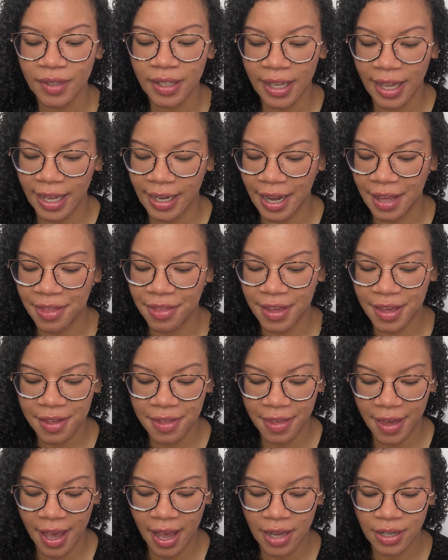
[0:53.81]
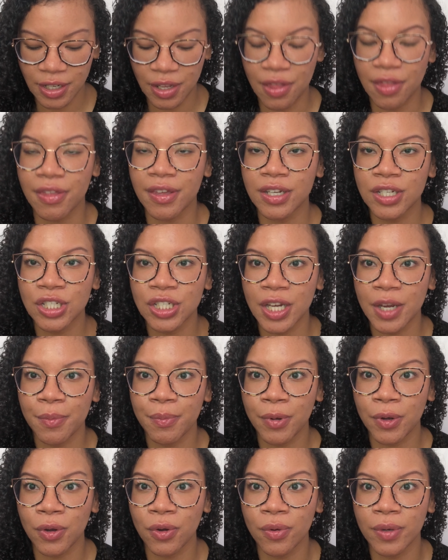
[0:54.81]
And I think that this
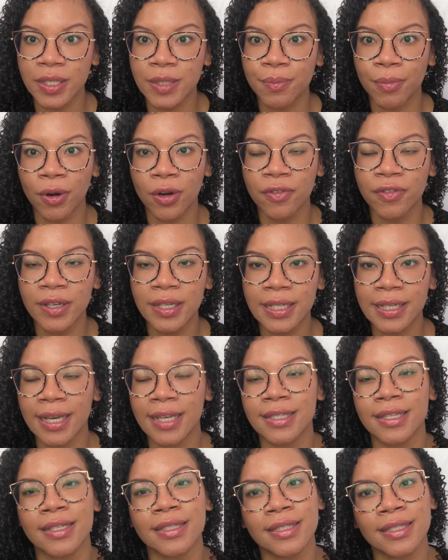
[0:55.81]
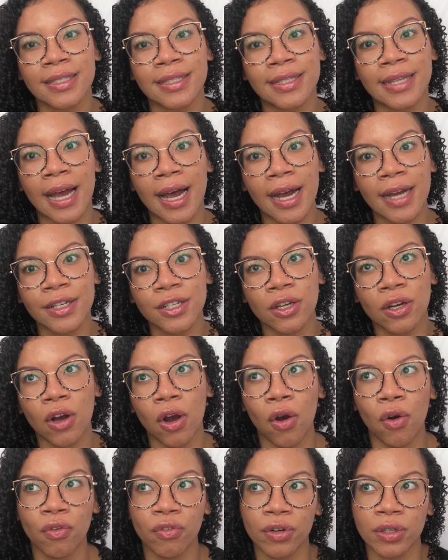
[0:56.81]
shampoo is perfect because it's not
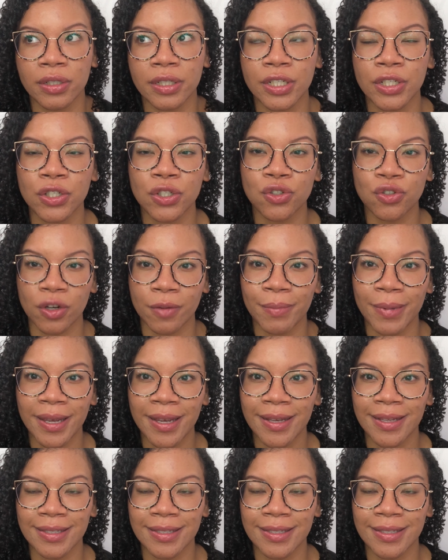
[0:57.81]
overly stripping.